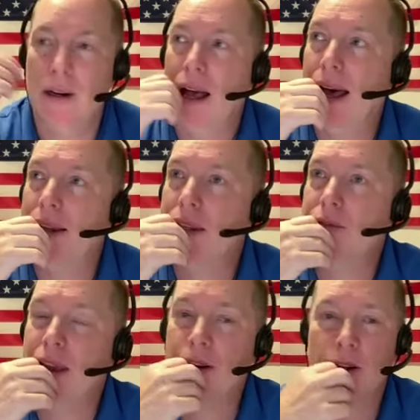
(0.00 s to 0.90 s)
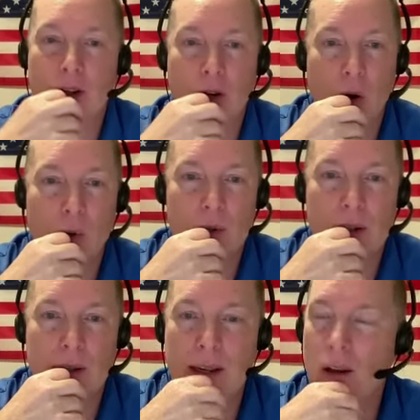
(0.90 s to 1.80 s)
Hans Werner
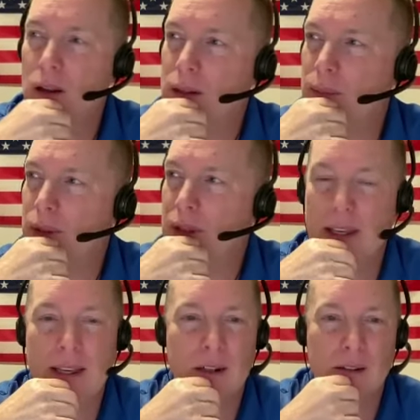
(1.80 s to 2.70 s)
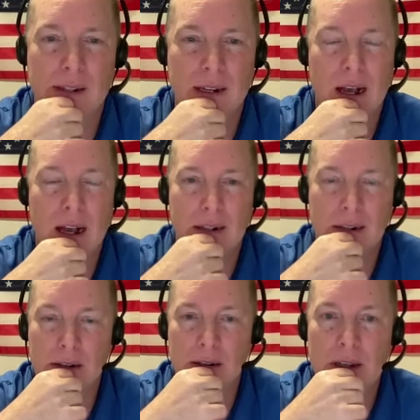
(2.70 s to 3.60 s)
Gross, they call him the Eagle, the
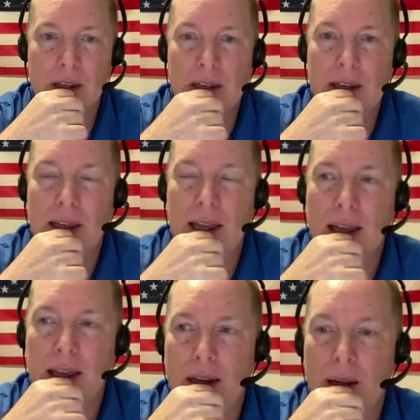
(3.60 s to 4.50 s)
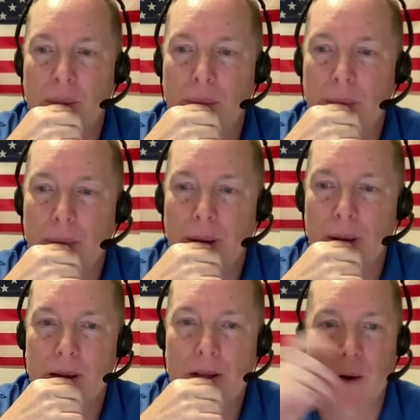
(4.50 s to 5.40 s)
Adler. And
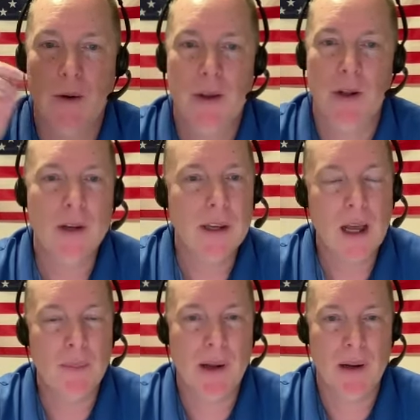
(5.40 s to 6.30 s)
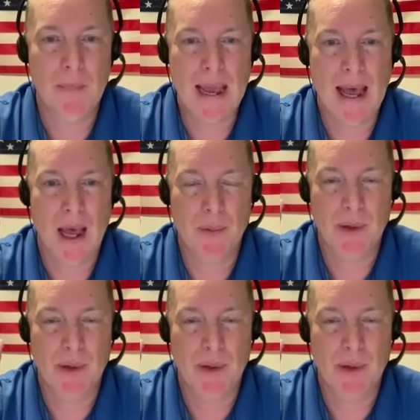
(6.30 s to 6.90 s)
so look it up on a map.